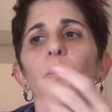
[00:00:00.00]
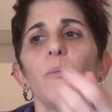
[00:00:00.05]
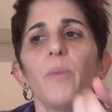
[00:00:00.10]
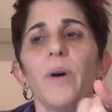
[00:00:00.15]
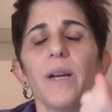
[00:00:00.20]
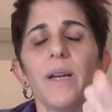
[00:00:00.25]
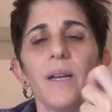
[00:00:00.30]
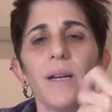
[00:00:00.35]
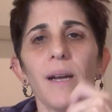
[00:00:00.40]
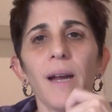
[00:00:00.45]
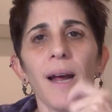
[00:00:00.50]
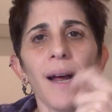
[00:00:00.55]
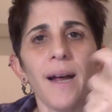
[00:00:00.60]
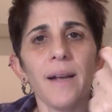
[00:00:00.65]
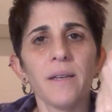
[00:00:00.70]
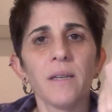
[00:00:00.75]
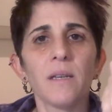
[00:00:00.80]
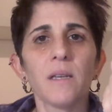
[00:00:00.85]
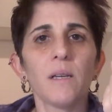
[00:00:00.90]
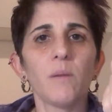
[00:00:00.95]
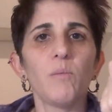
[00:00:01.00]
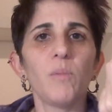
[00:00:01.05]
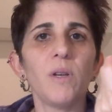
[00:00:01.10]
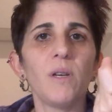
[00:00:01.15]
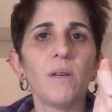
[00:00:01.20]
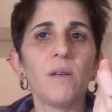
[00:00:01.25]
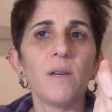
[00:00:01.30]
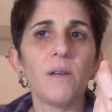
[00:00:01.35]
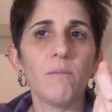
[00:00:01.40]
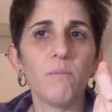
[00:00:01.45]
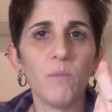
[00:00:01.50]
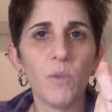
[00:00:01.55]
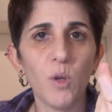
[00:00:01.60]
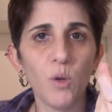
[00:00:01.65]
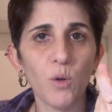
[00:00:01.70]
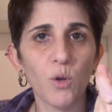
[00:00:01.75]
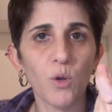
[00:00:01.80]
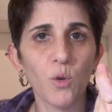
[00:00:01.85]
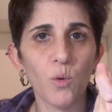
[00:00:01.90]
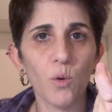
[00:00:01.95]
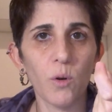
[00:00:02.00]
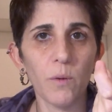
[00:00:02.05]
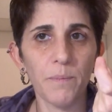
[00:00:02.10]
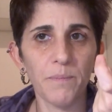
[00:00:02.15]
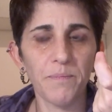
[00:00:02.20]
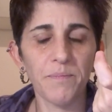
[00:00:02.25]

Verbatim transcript: but it has to be mutual.